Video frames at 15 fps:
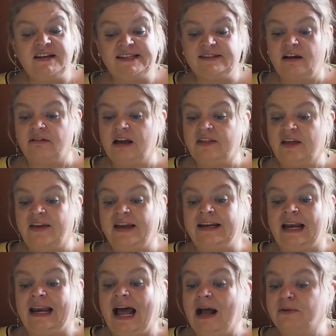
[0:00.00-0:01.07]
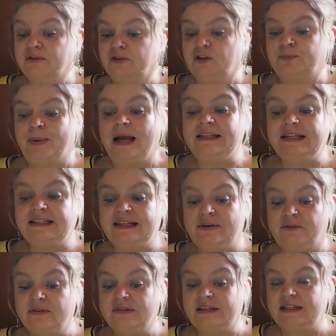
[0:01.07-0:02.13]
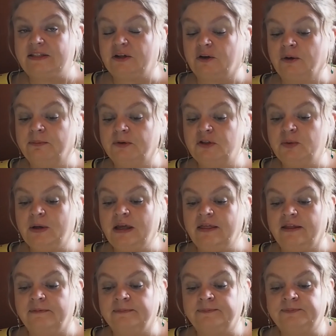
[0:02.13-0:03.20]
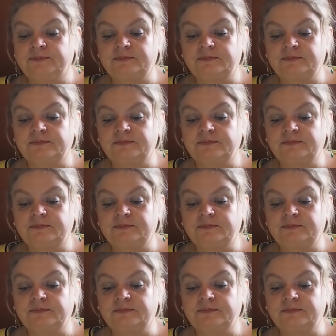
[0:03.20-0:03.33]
sorry that they had allowed such petty differences to come between them.